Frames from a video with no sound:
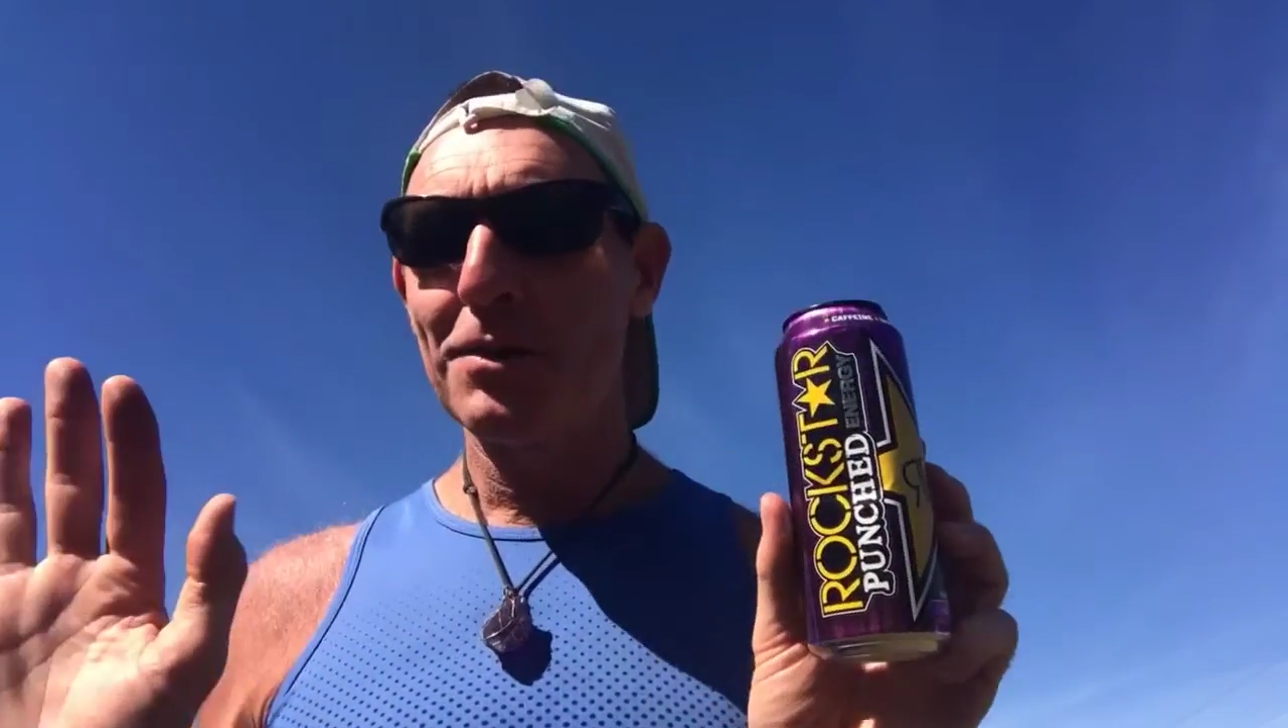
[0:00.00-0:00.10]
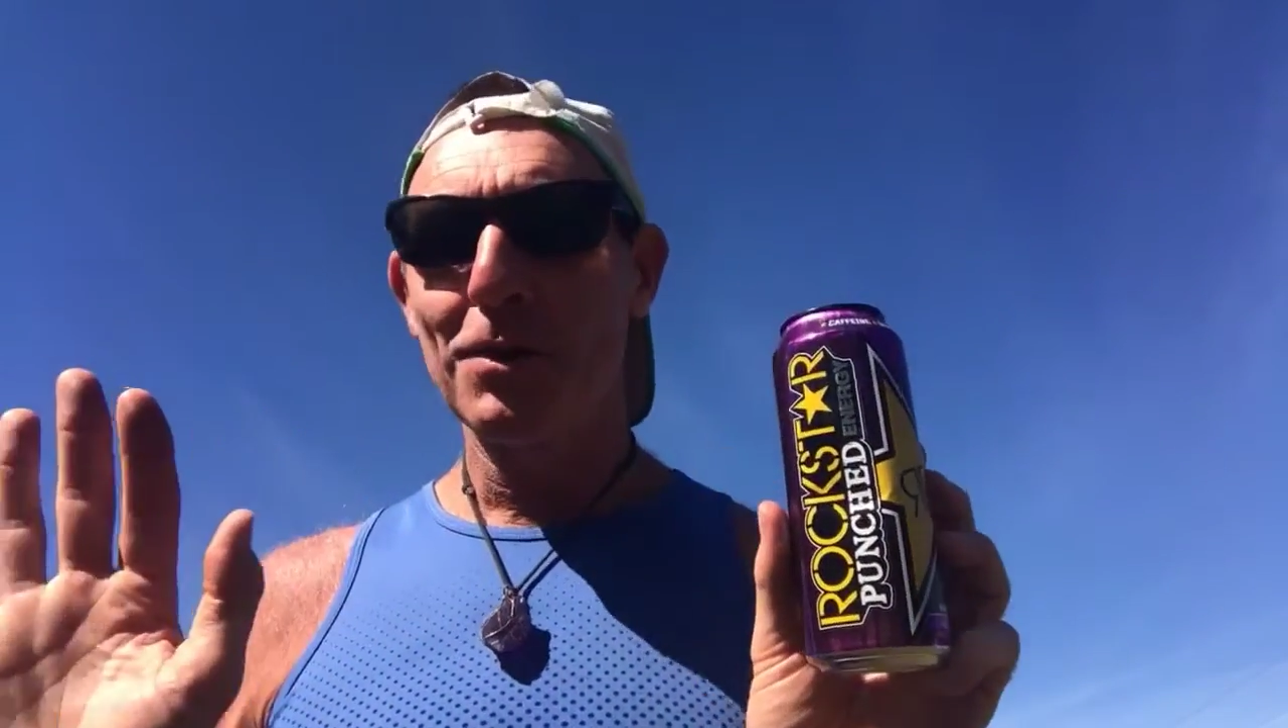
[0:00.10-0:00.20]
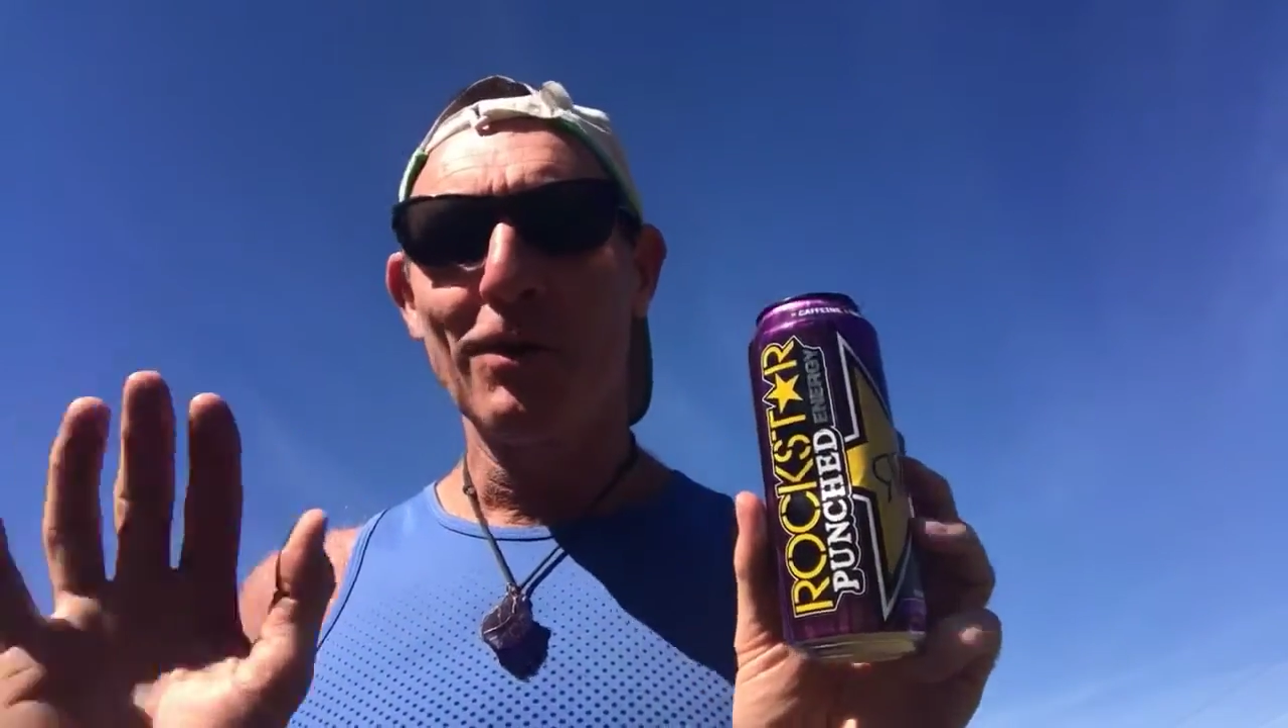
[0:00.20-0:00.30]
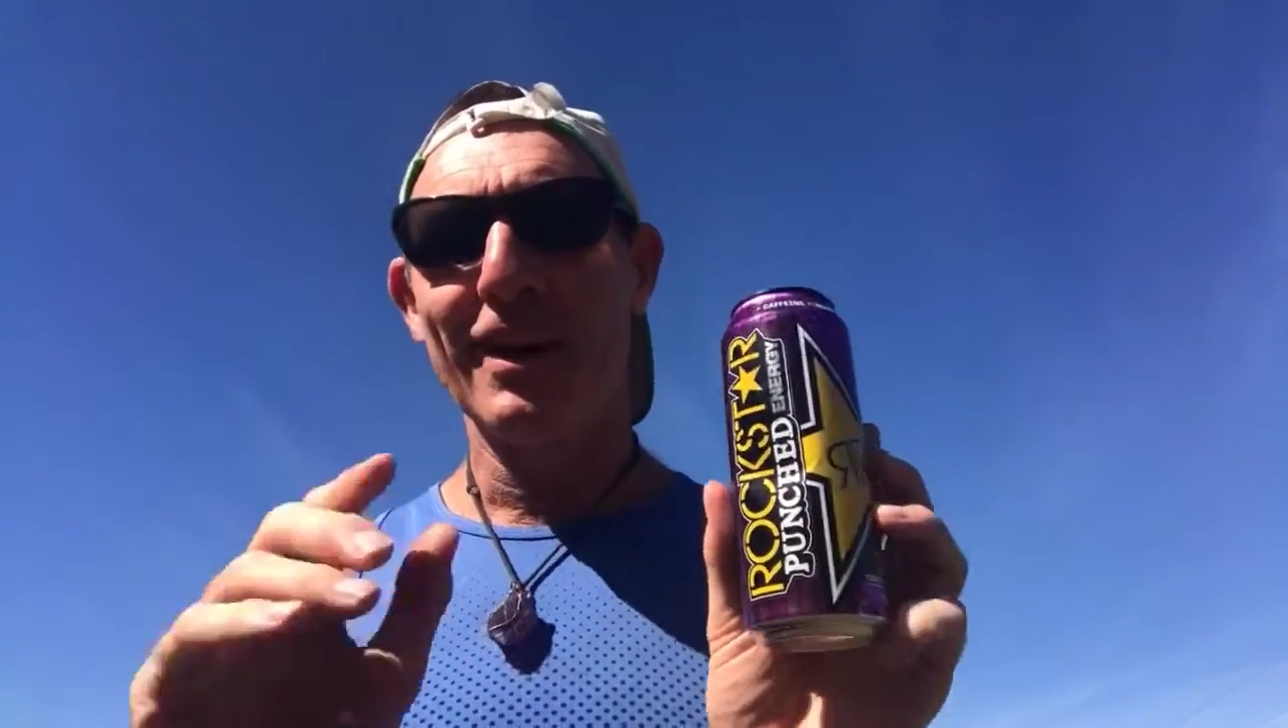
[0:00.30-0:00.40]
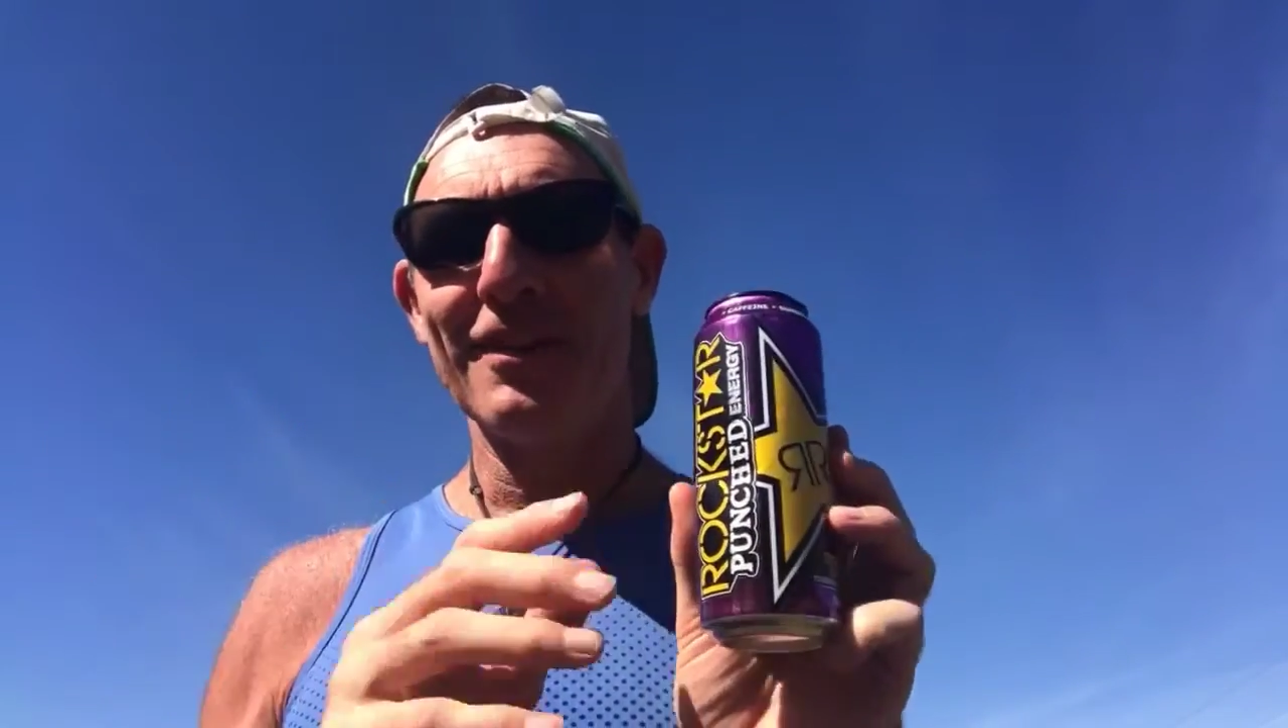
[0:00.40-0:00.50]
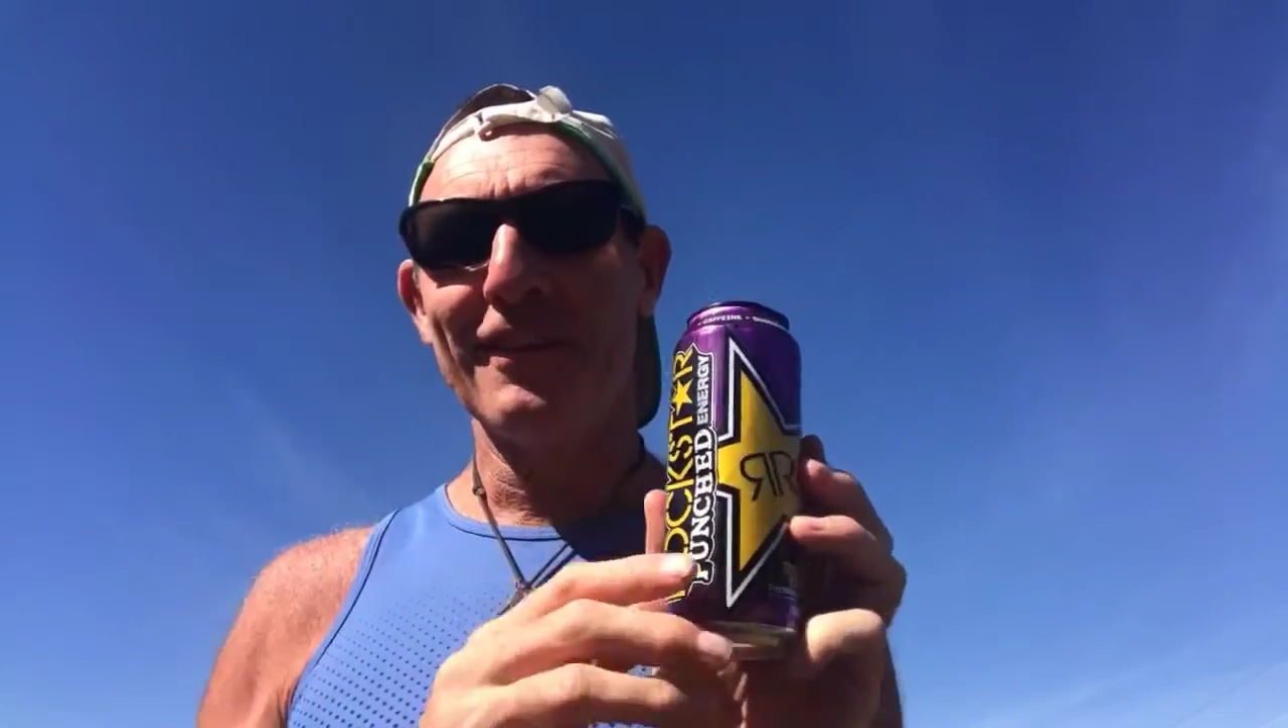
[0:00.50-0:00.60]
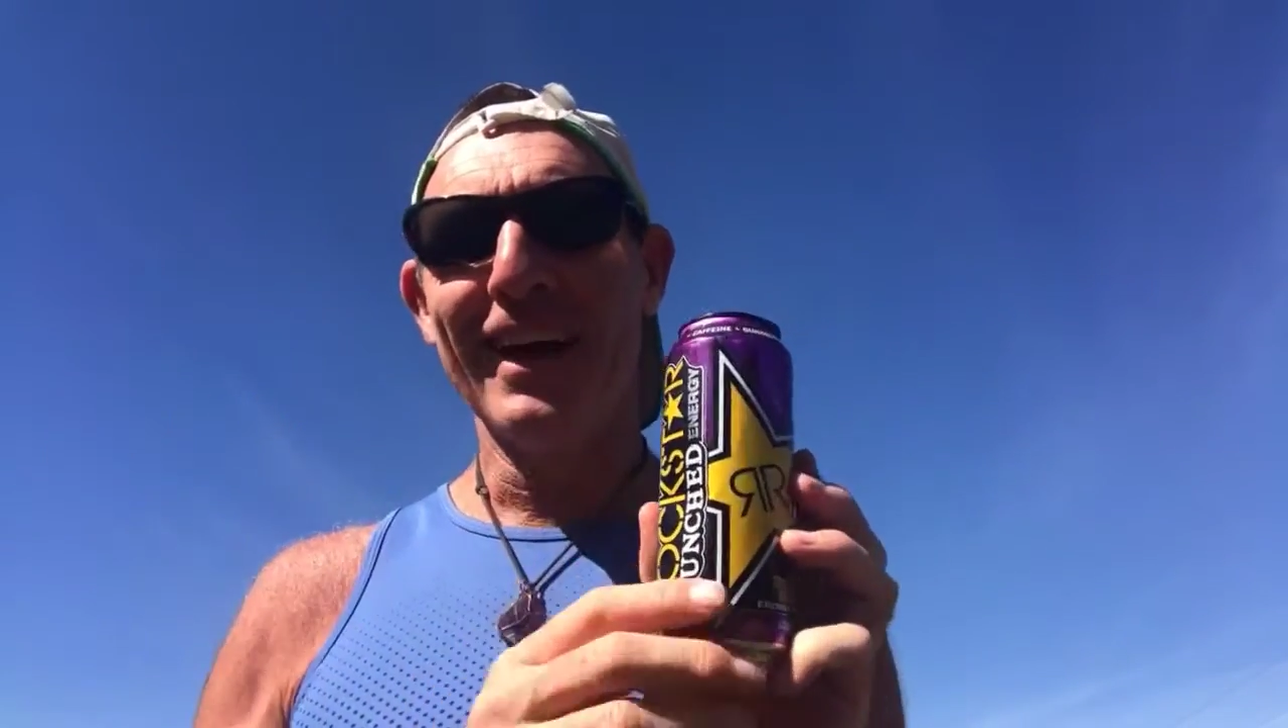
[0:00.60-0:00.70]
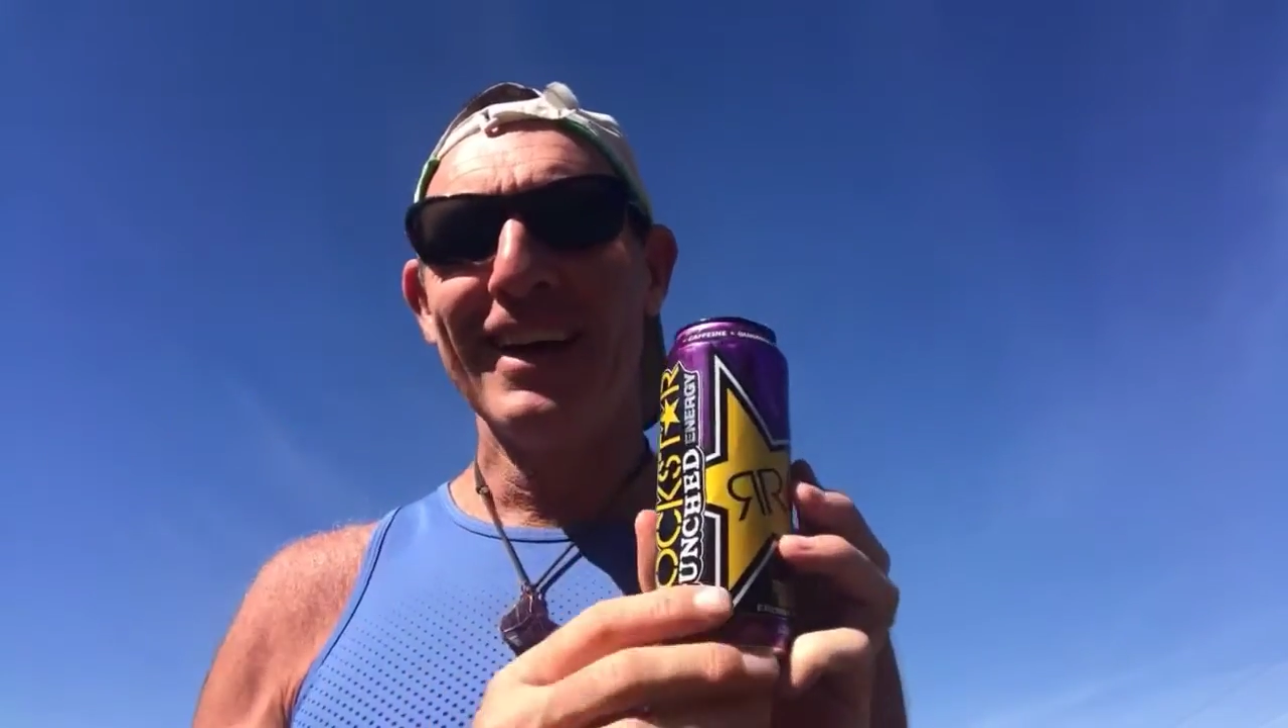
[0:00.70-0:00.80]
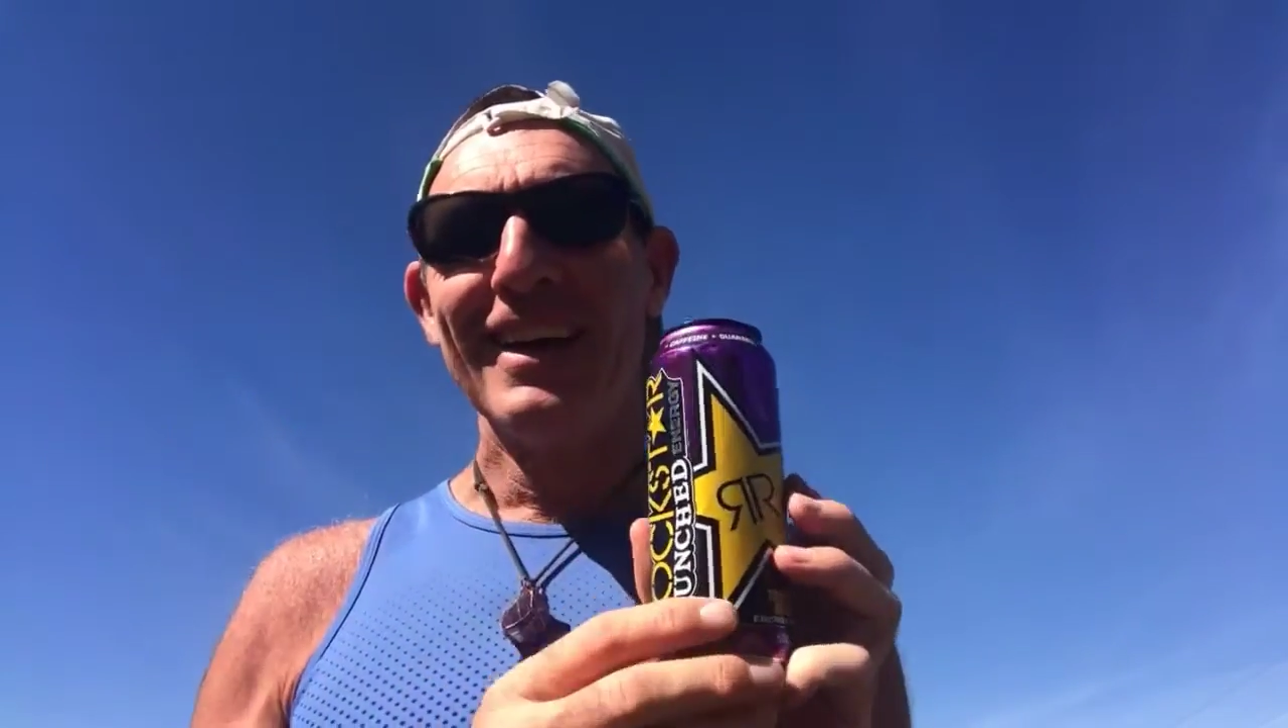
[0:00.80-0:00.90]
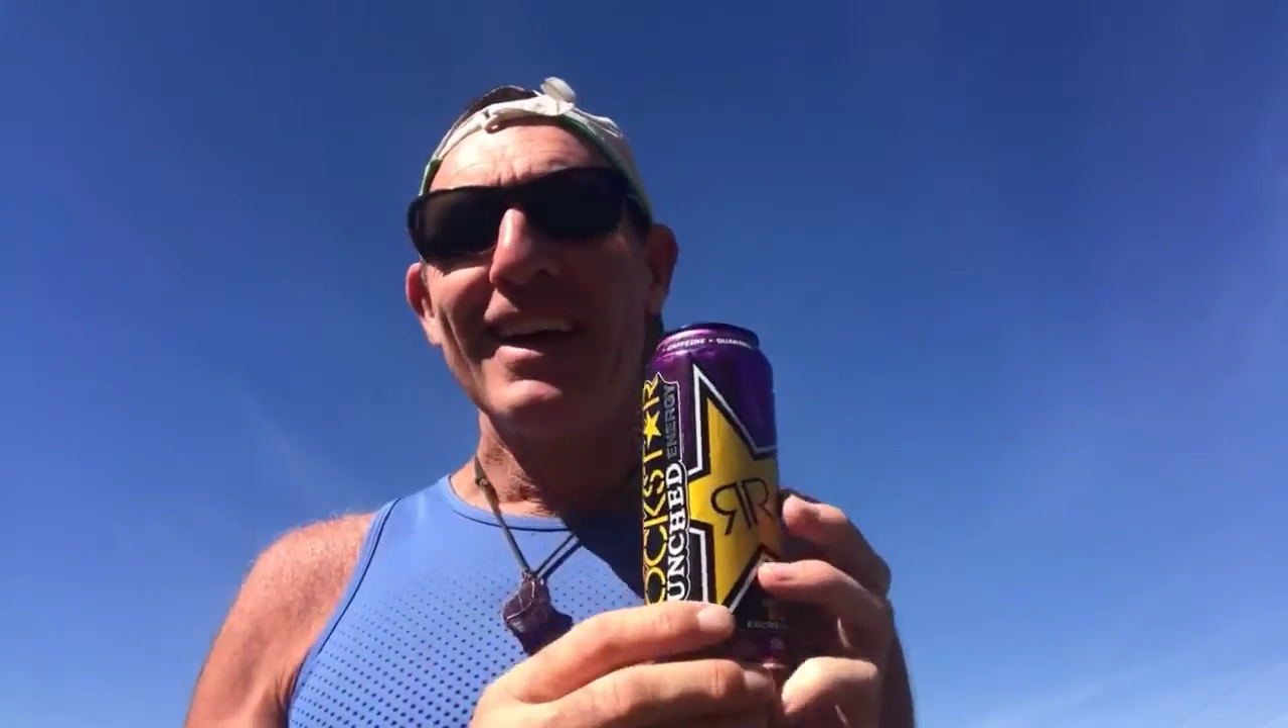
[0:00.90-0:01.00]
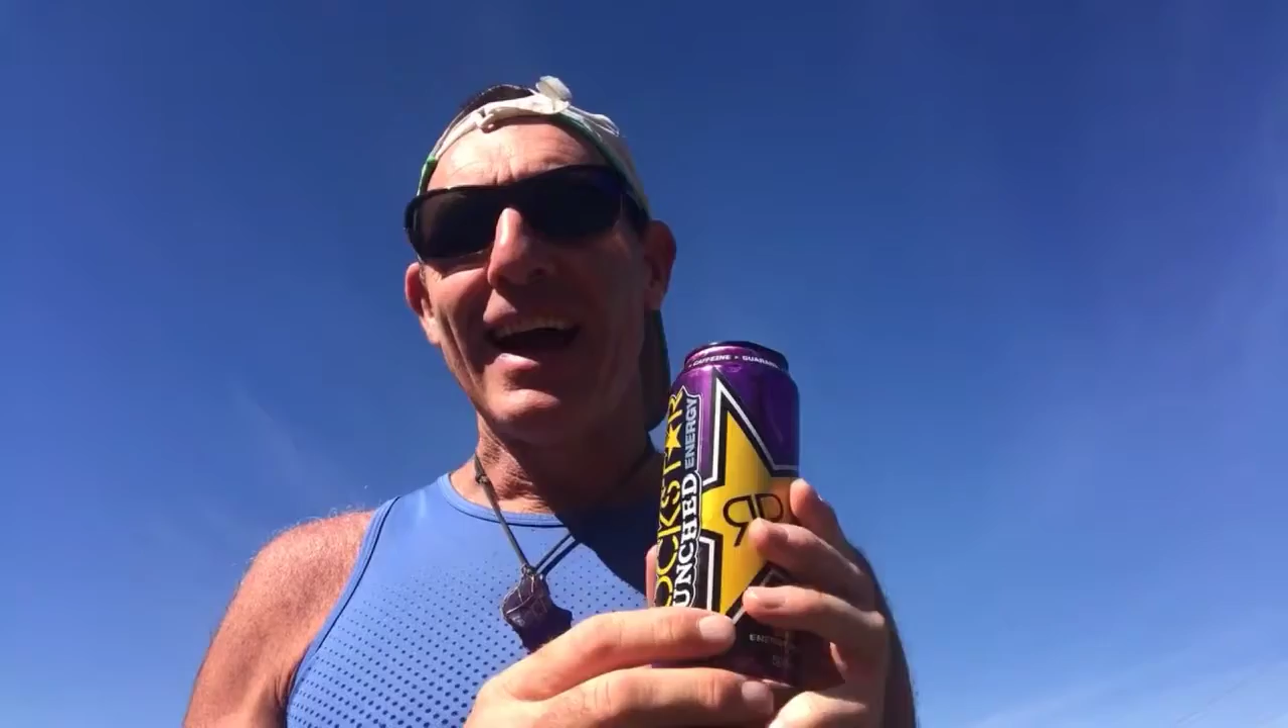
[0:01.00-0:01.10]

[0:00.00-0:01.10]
it or whatever,